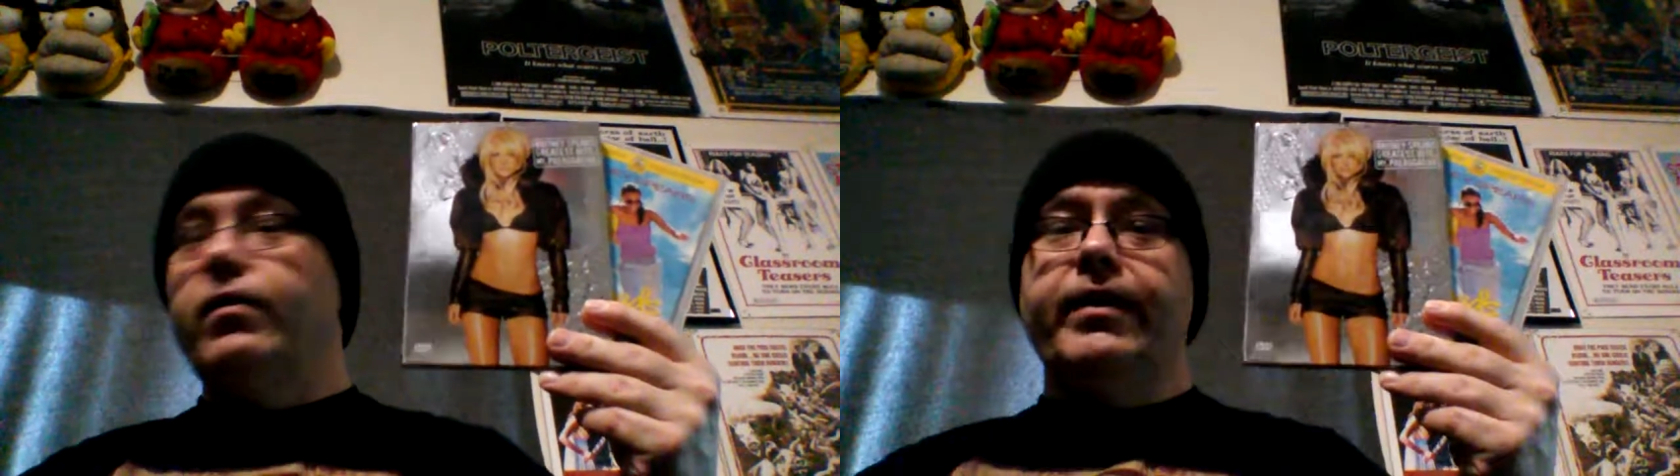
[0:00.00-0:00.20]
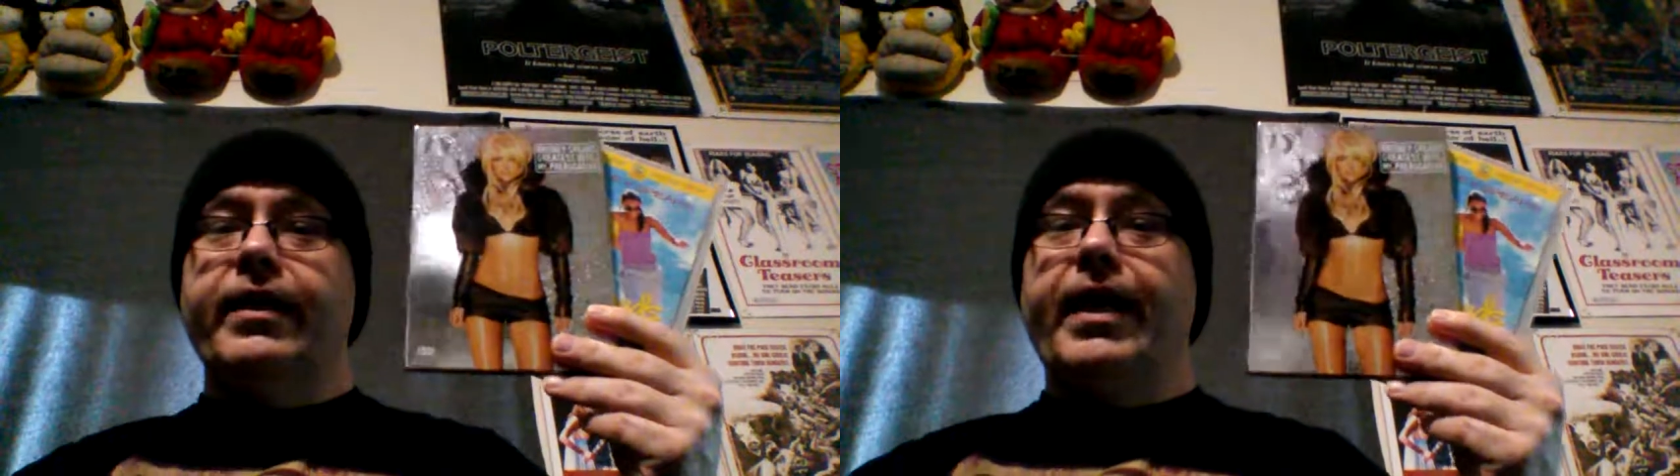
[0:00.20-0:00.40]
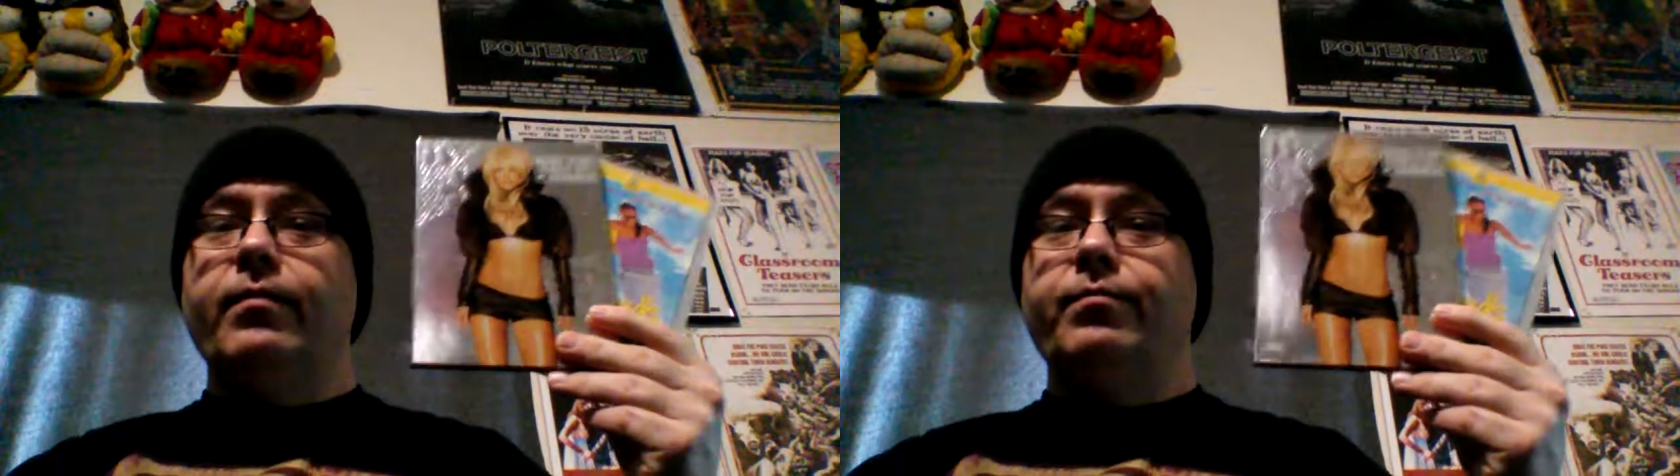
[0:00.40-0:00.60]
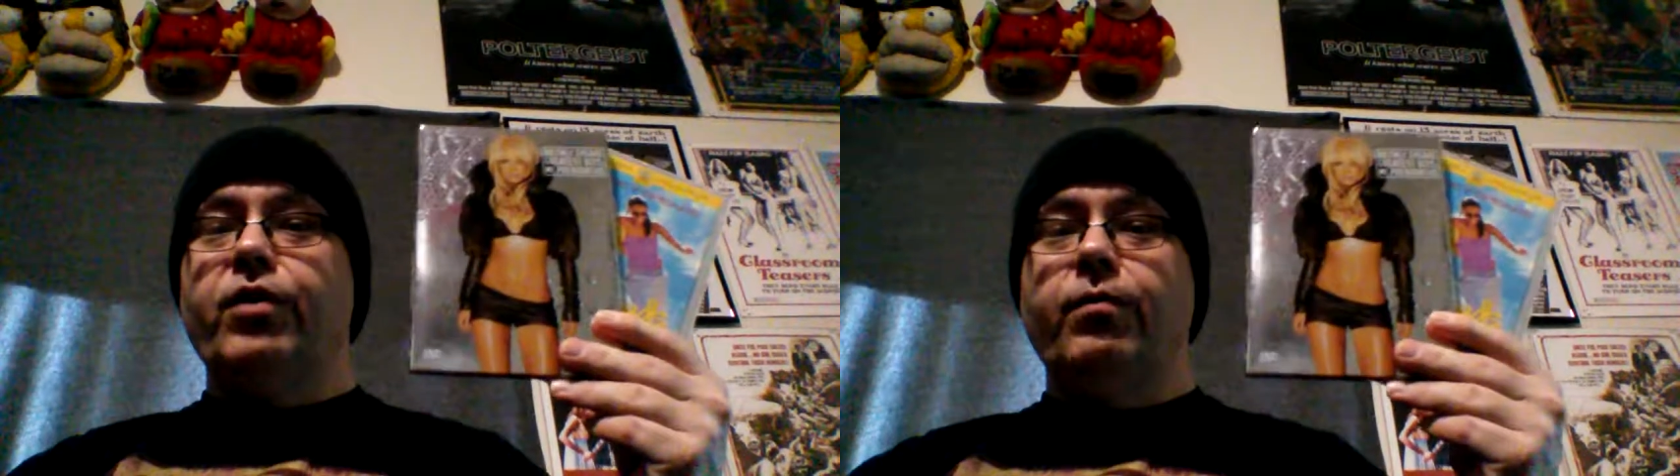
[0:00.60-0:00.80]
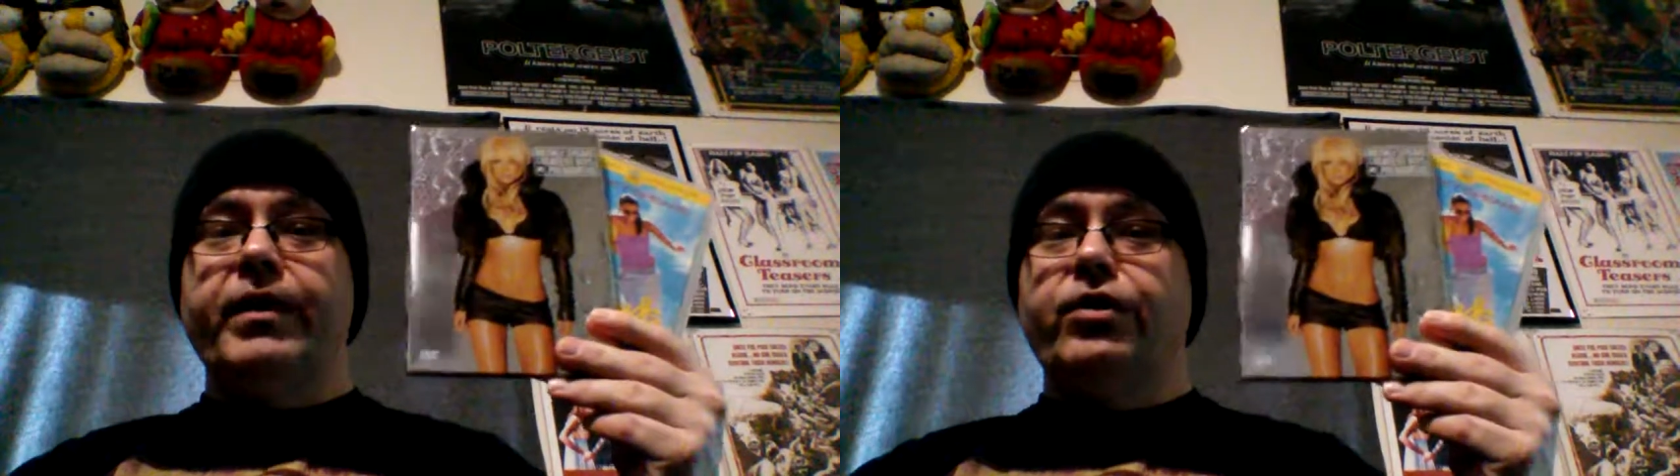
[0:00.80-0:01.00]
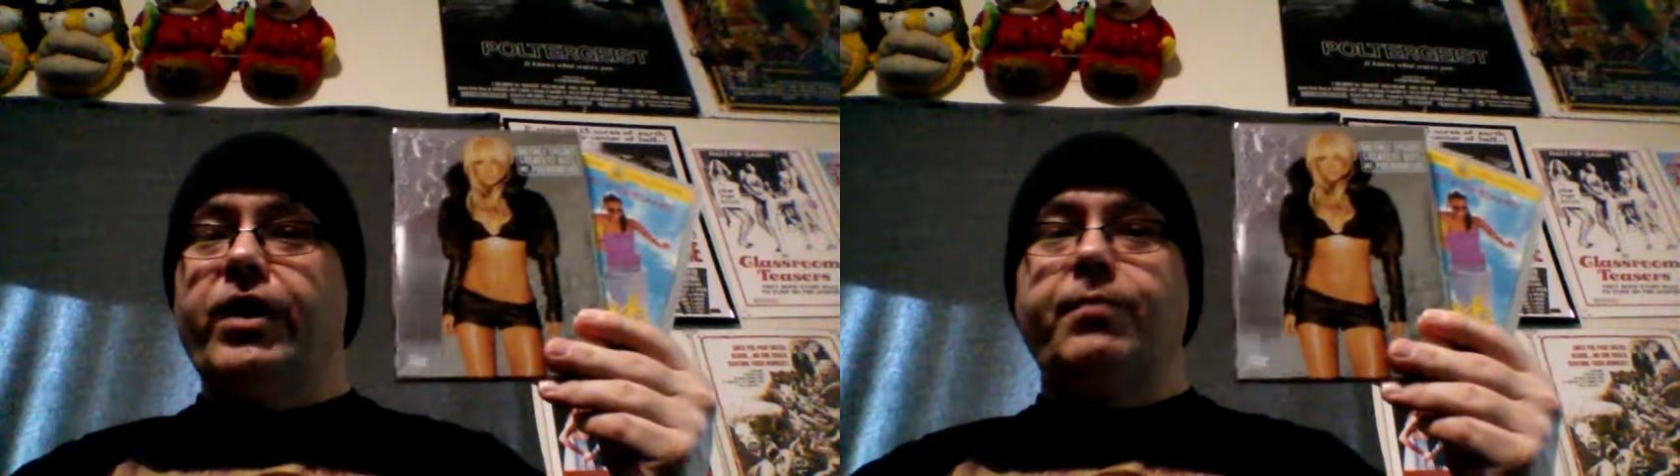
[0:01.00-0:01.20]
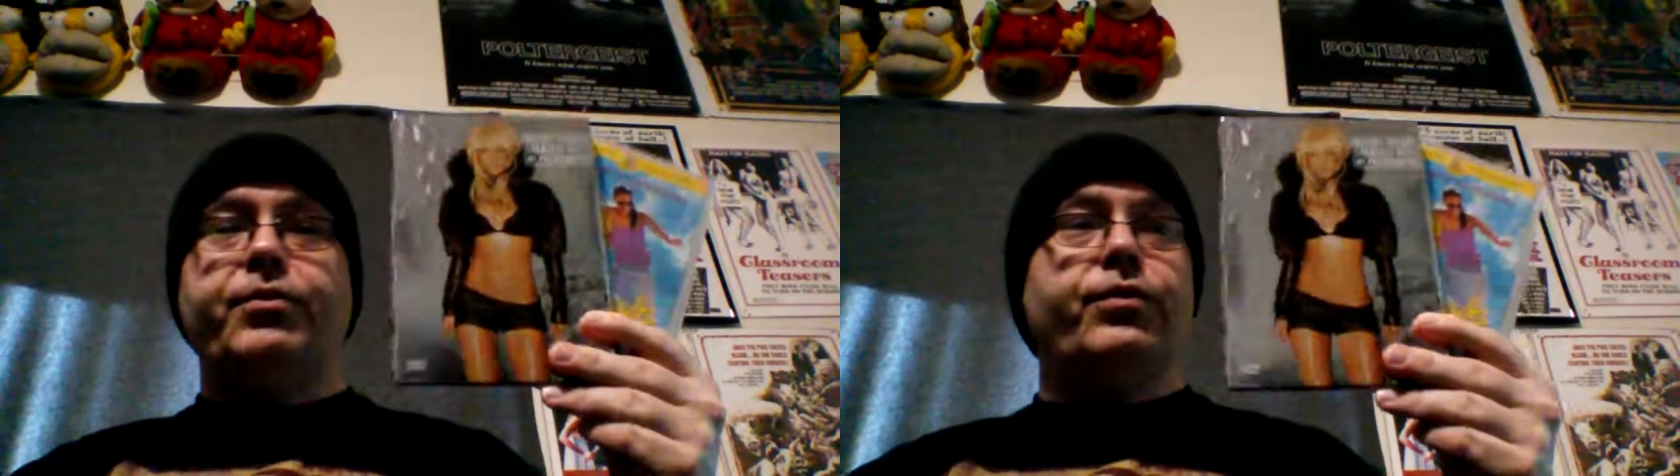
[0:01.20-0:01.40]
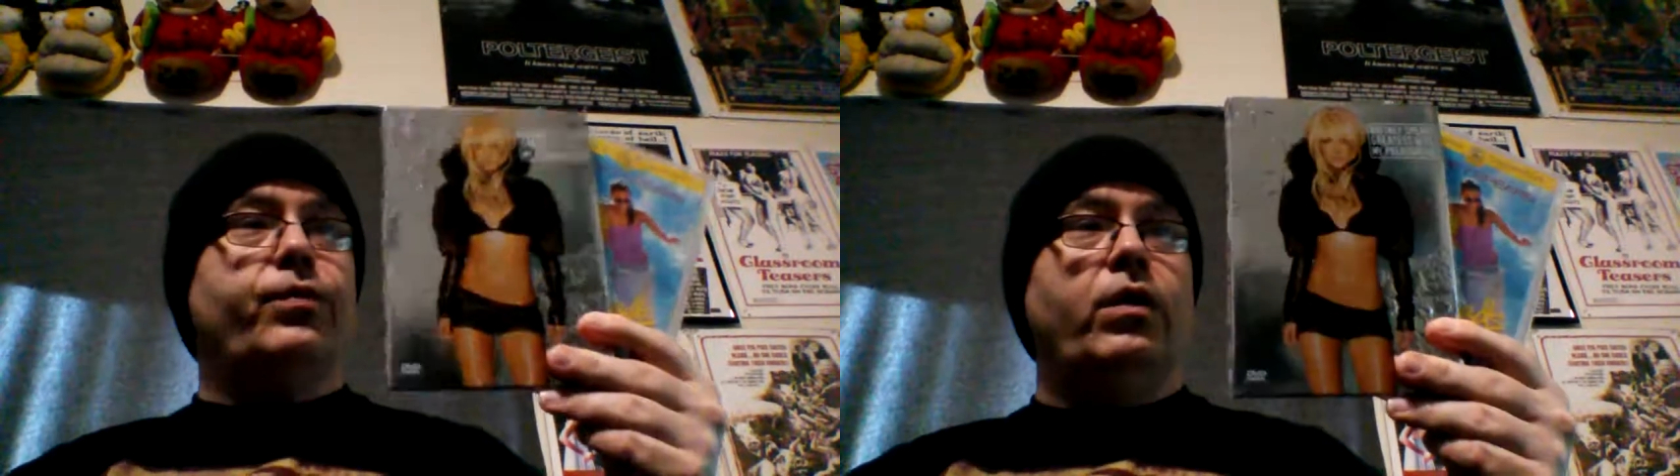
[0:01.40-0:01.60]
looking at them, don't be ashamed
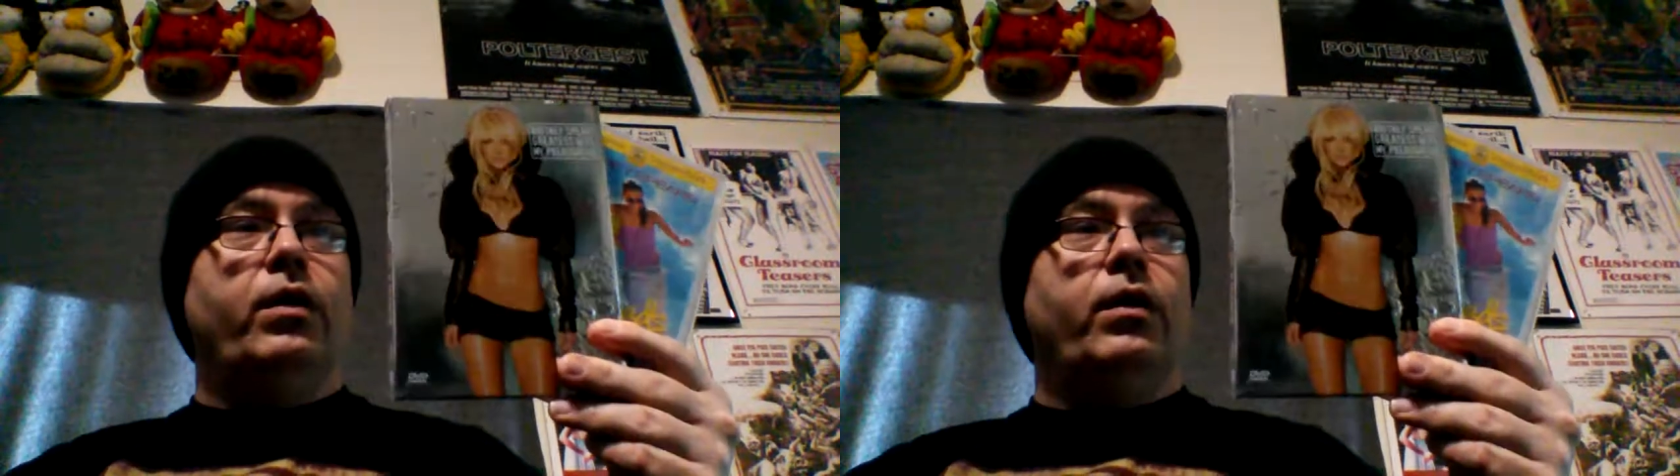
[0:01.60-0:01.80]
to